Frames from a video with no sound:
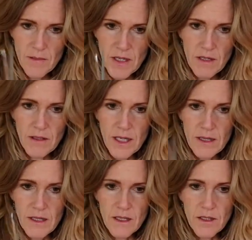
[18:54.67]
I'm going to look
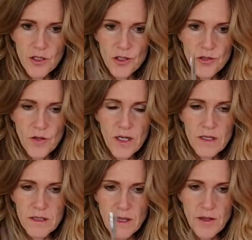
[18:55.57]
at the
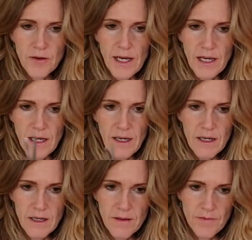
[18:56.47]
shortest thread,